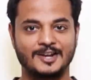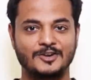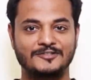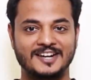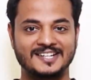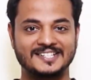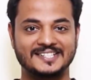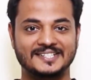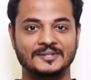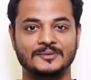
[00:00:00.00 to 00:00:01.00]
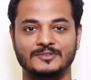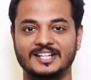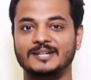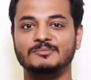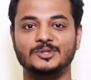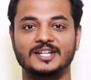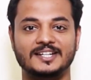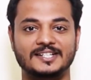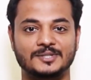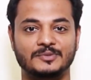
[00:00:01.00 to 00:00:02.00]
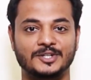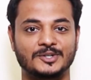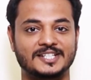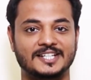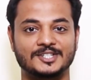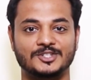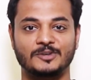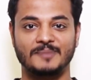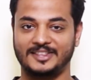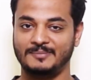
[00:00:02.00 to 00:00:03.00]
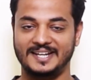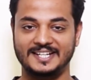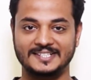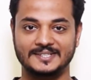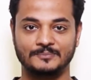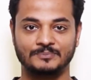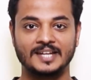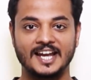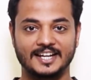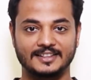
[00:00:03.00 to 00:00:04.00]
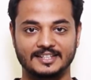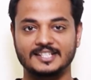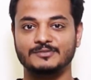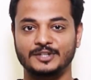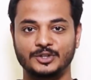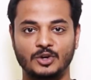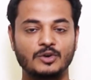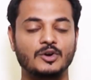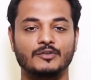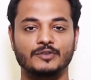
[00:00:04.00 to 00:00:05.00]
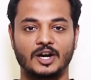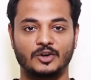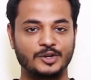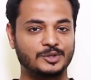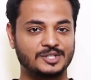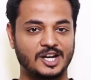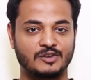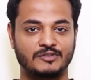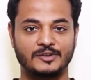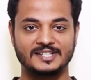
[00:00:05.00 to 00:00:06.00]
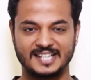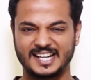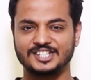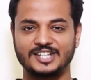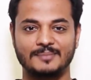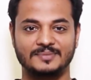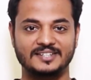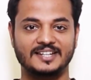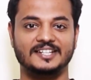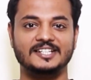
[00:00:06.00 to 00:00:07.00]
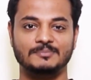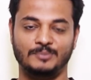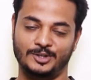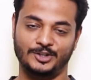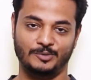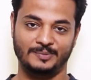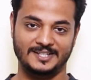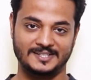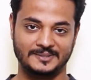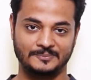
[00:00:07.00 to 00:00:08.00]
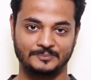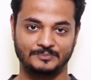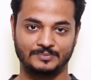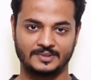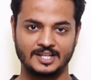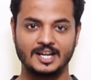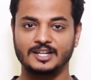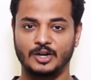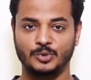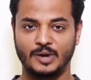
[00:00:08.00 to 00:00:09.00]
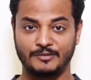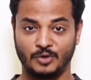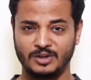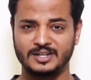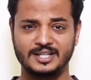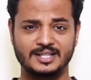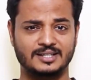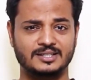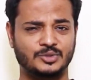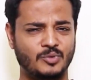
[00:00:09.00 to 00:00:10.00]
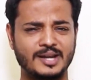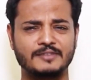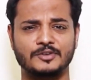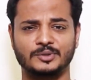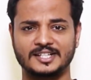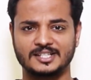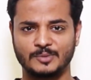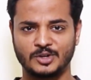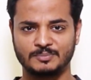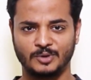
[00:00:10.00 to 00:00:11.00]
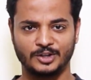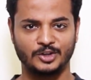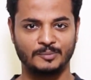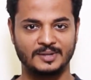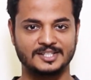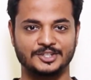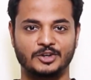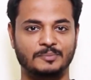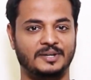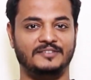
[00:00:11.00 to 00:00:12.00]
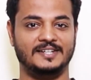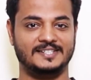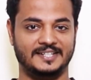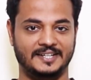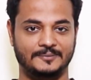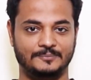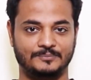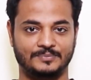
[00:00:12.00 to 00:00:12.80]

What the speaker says: Hello friends, welcome to Learnest video series on mathematics. In this video, we are going to start off our second chapter, that is polynomials. Now you have already learned quite a few things about polynomials in your previous grade.